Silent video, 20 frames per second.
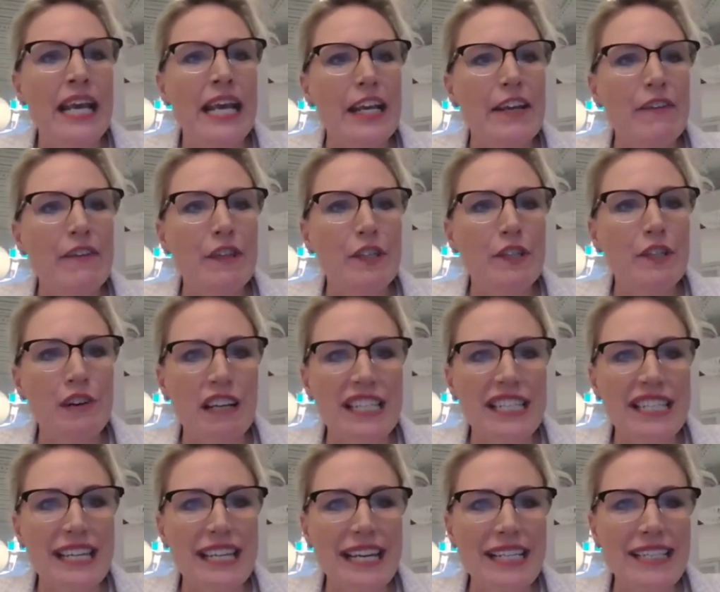if the
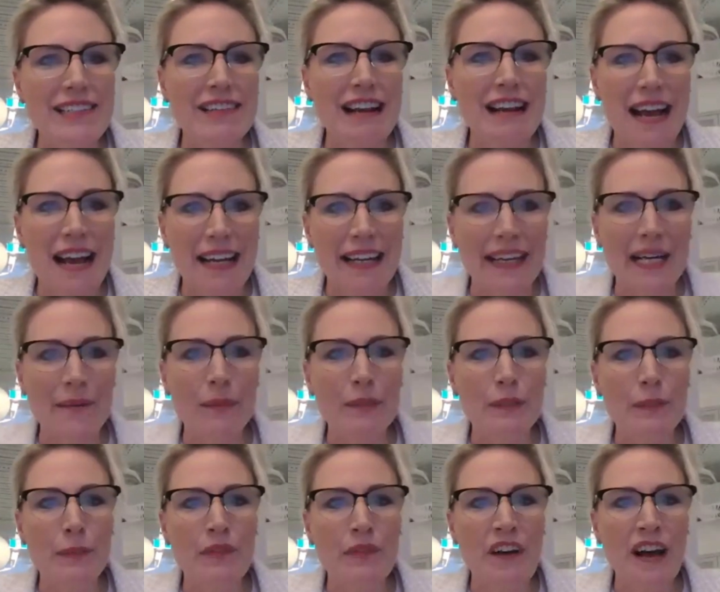trustees are unable
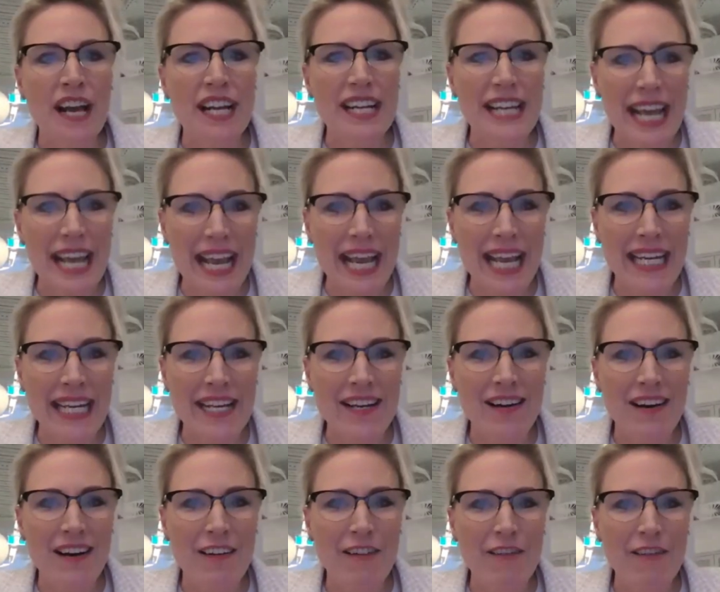to provide any
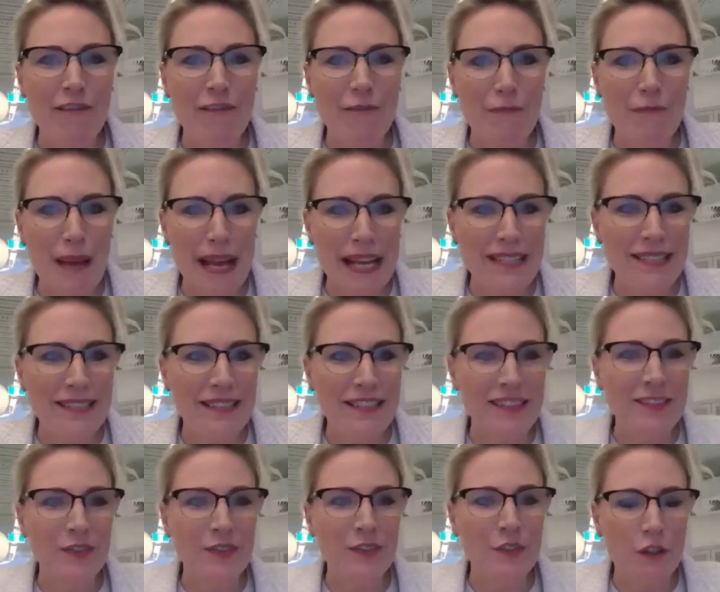kind of
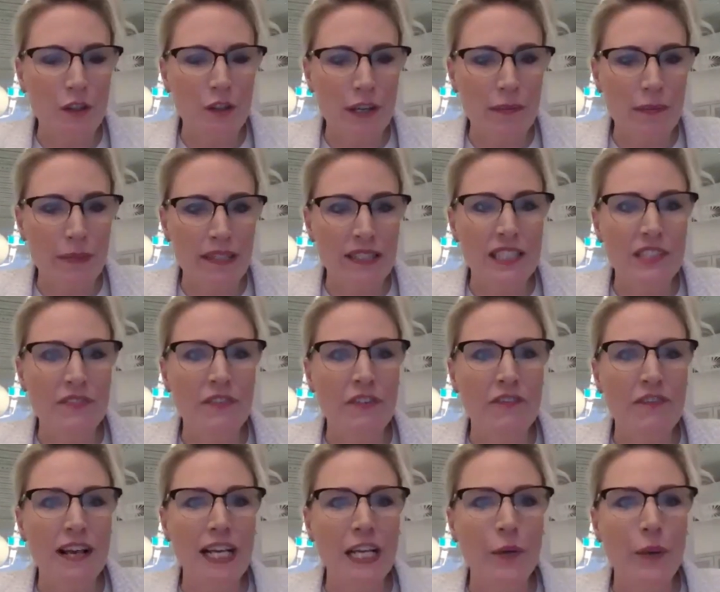basis or documents for
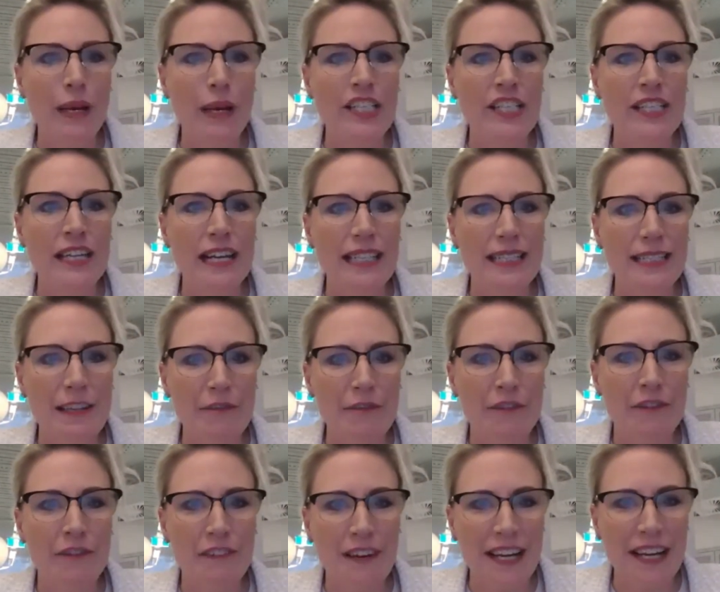valuation except
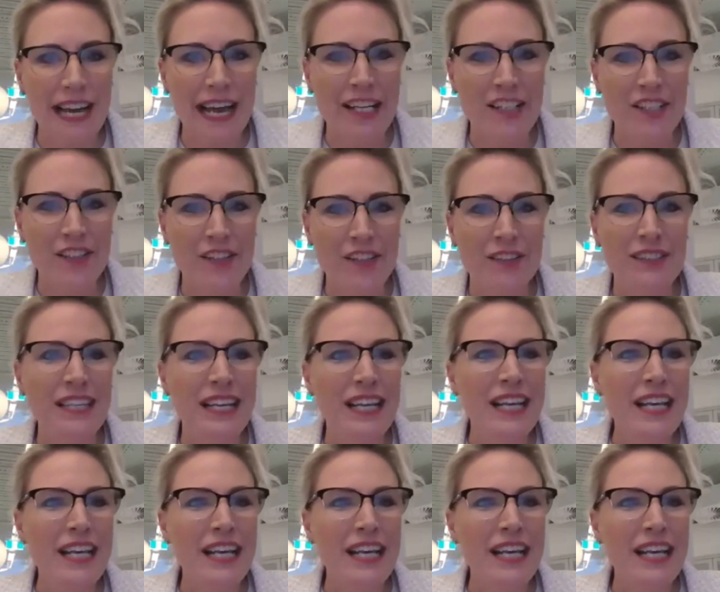for financials,